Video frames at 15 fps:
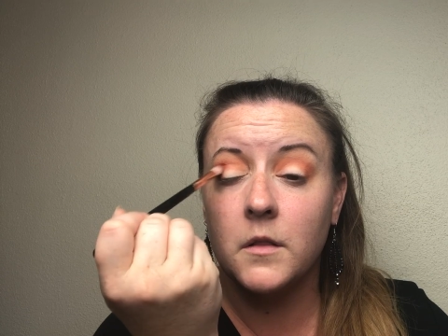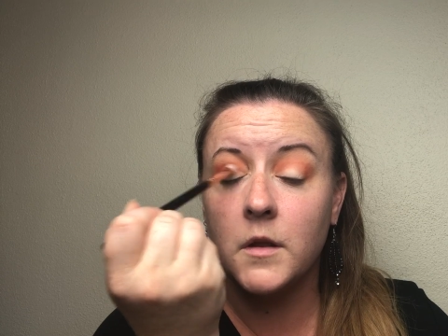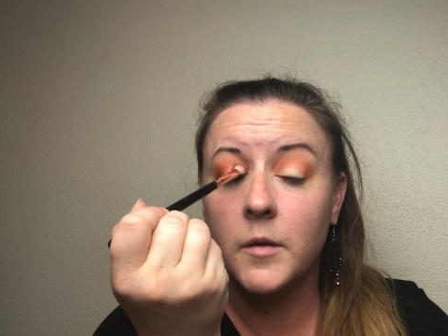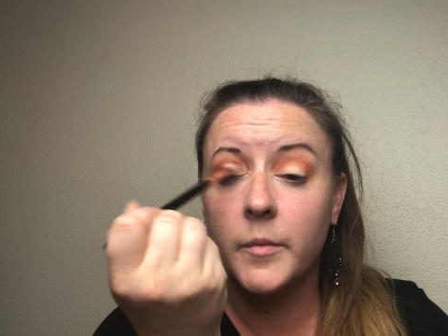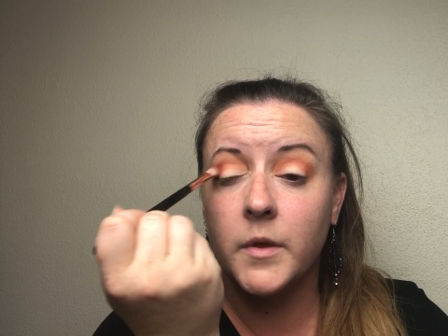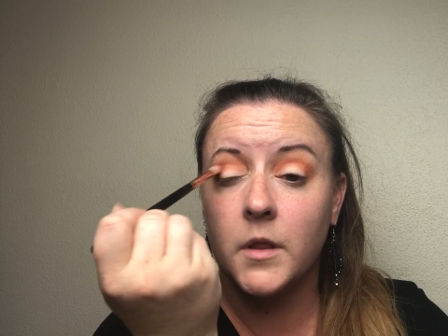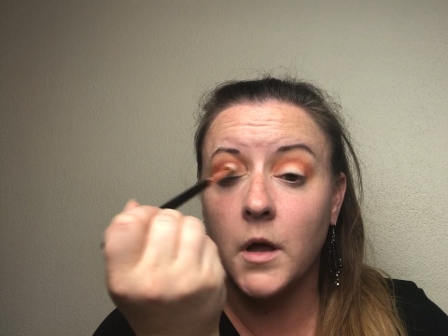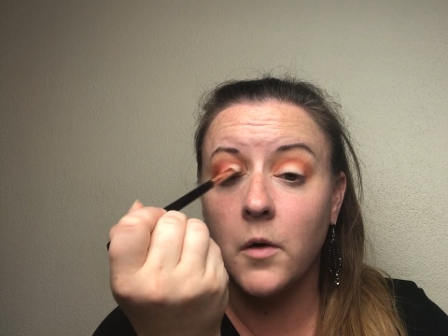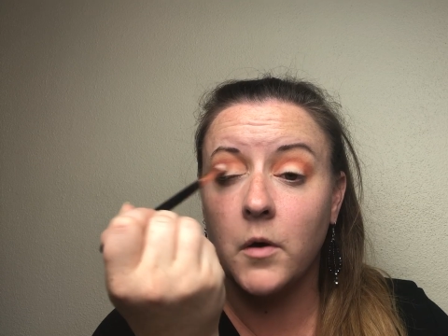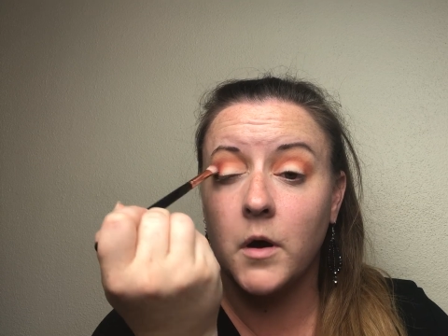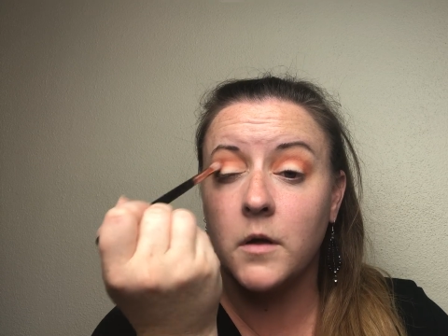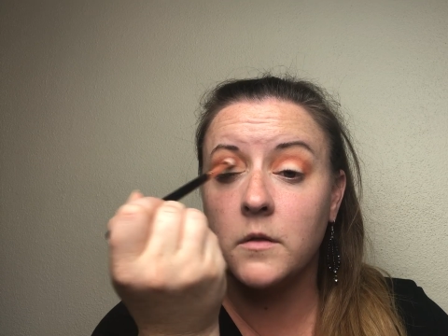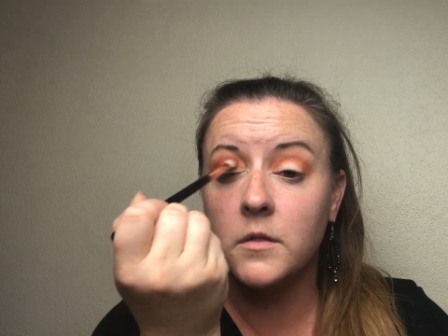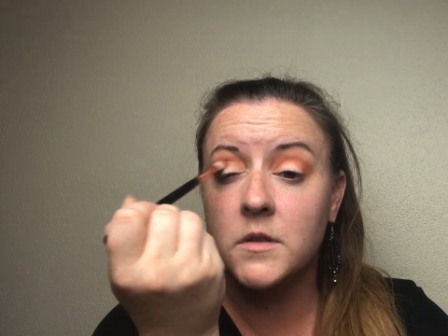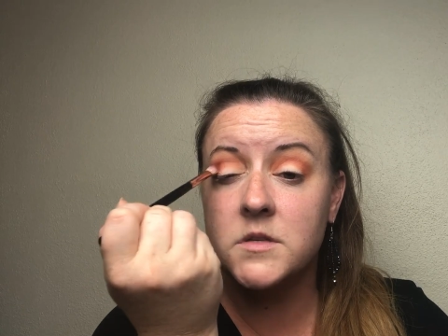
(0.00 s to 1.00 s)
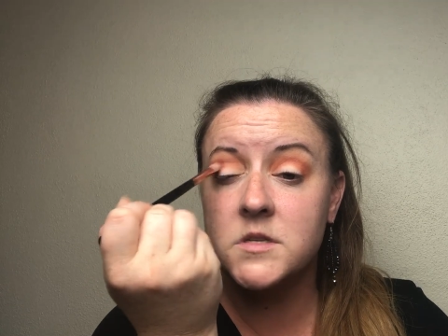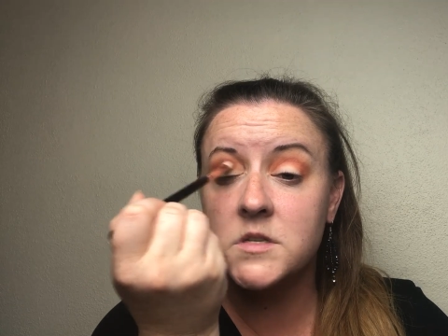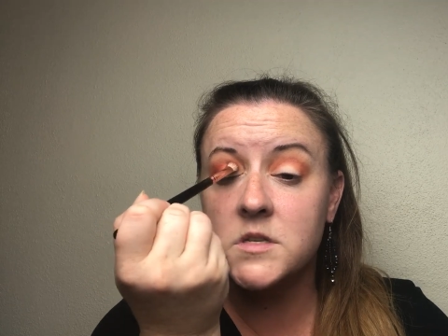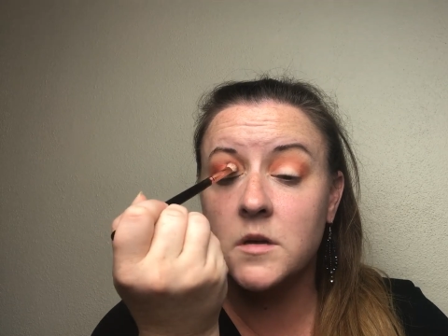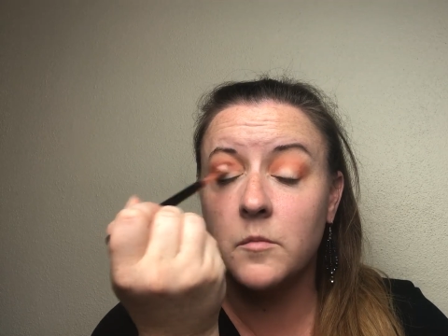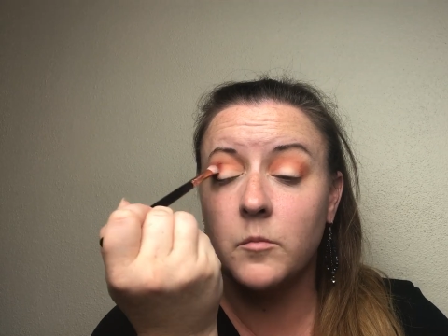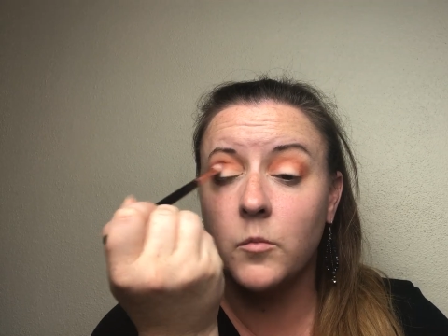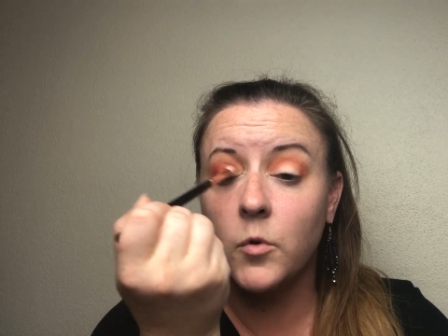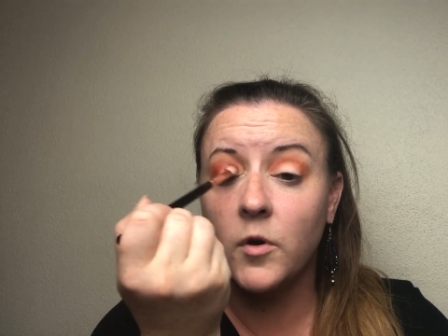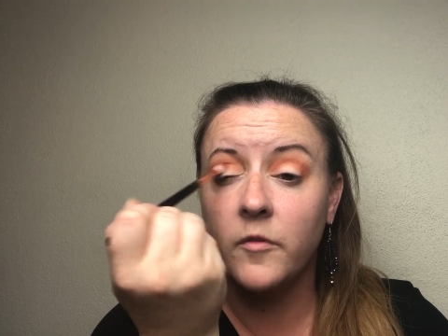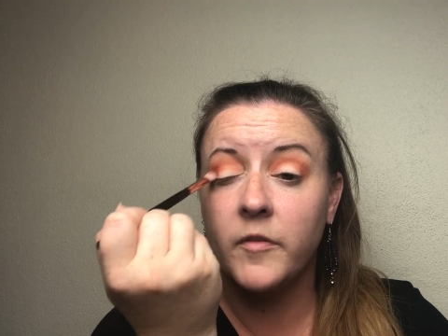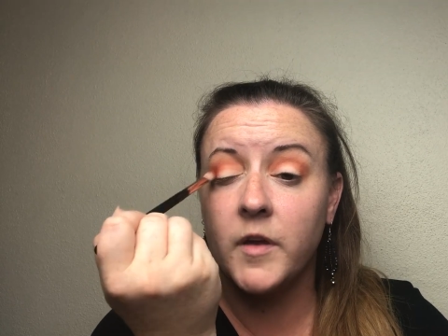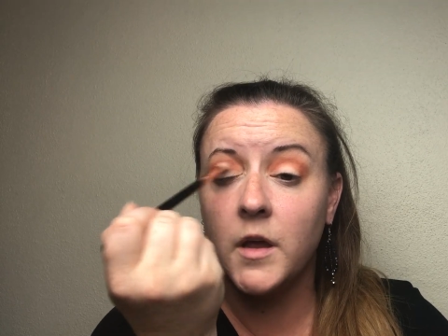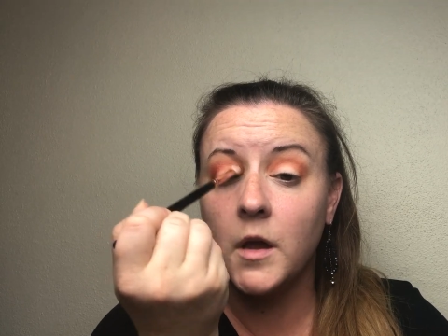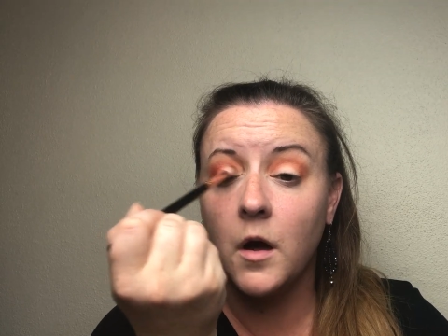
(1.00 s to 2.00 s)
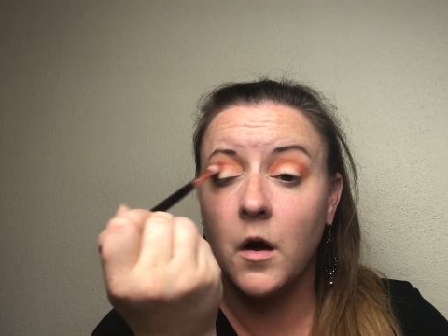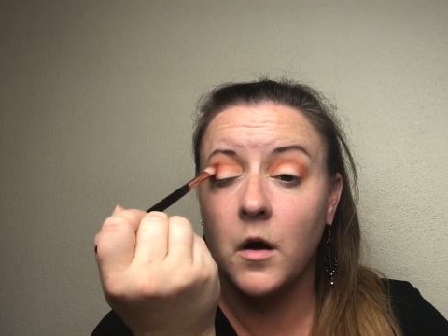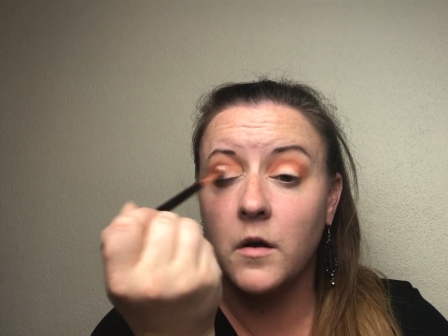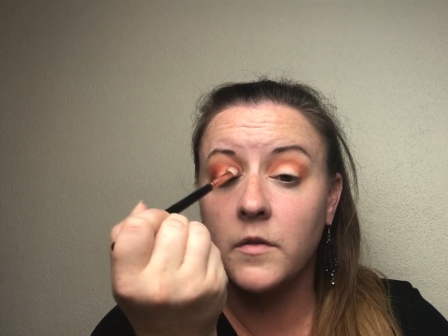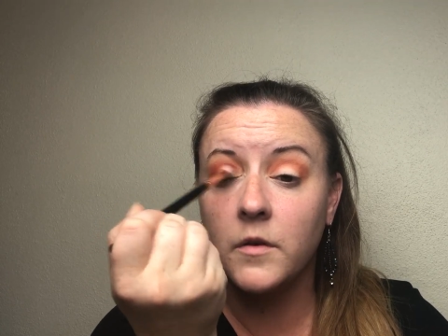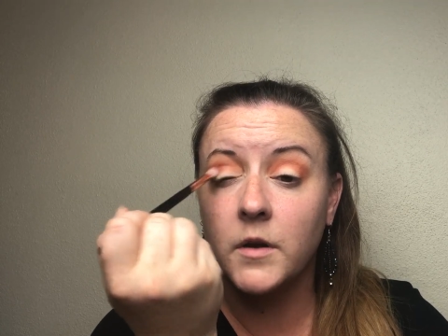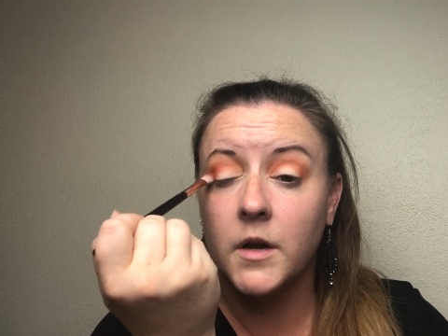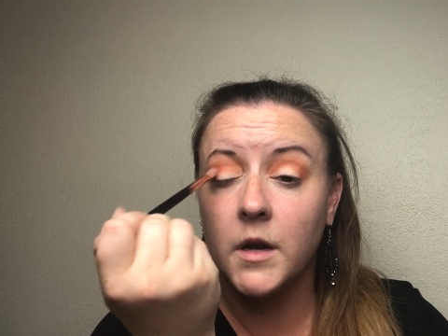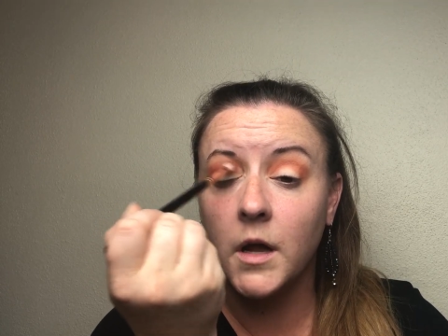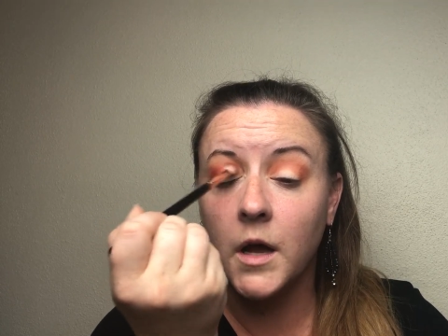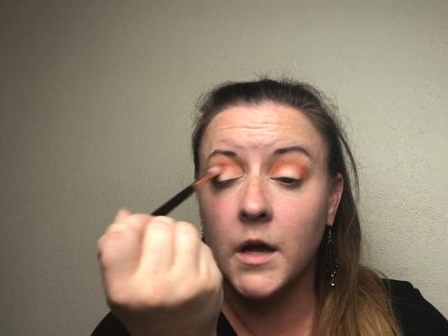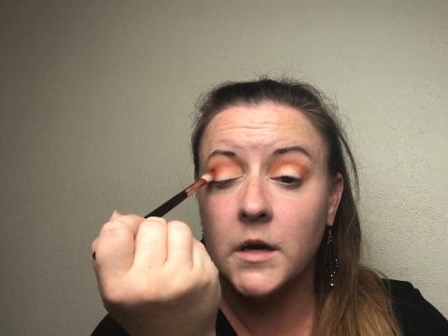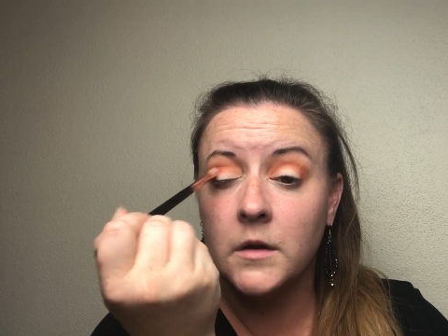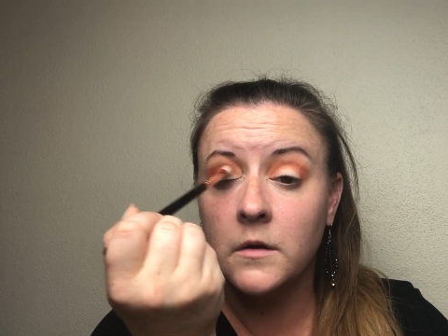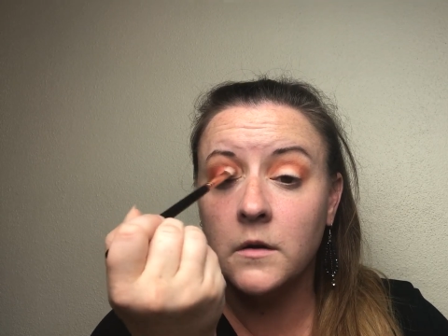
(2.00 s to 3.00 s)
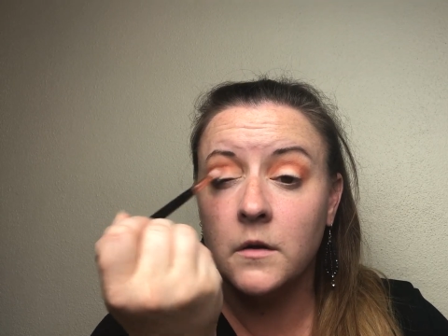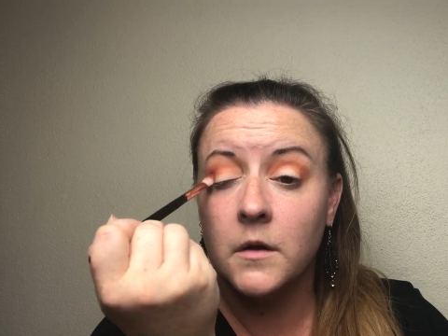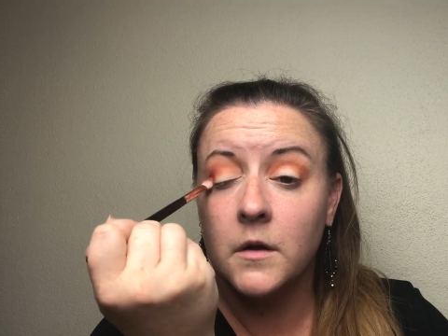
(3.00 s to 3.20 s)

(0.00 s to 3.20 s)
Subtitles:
little bit lower. This is a Morphe R39.